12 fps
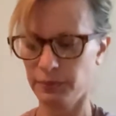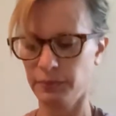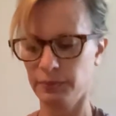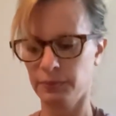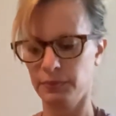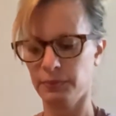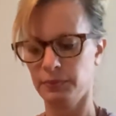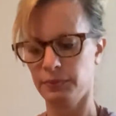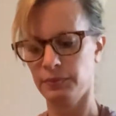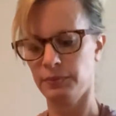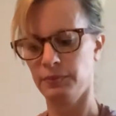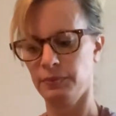
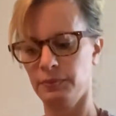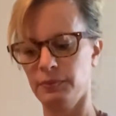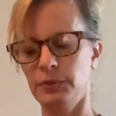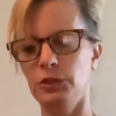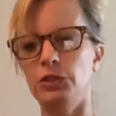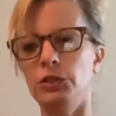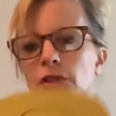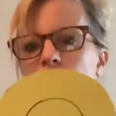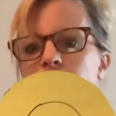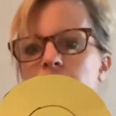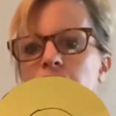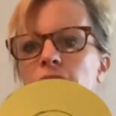So you'll have
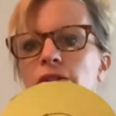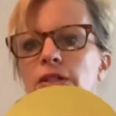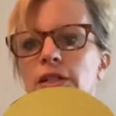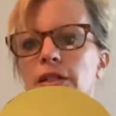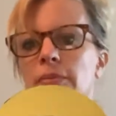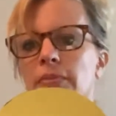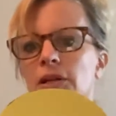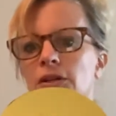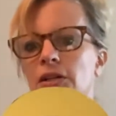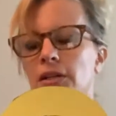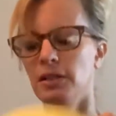a circle in the middle.